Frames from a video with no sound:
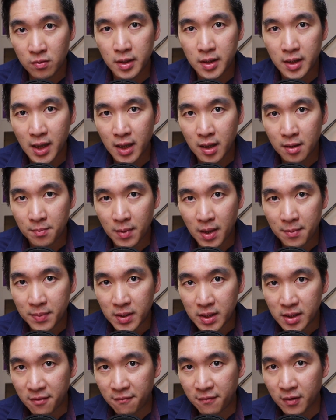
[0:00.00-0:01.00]
in that it might
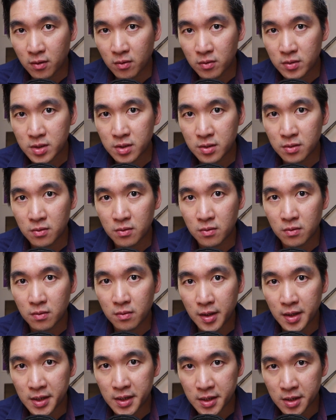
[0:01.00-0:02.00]
be difficult to
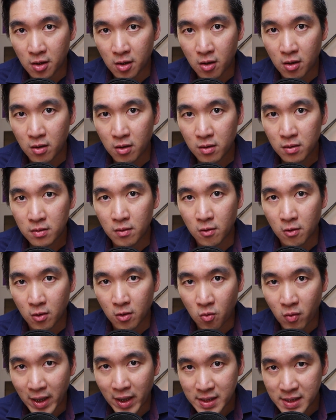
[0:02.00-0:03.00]
install or
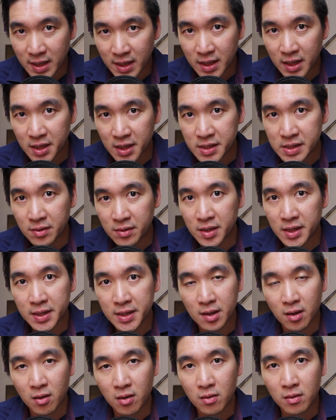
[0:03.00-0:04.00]
quite tedious to
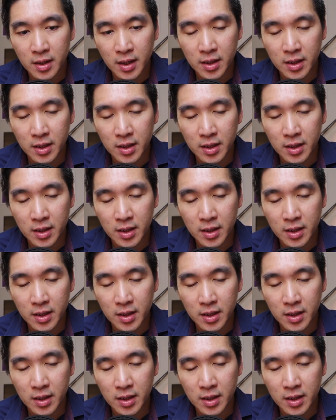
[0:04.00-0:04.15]
install,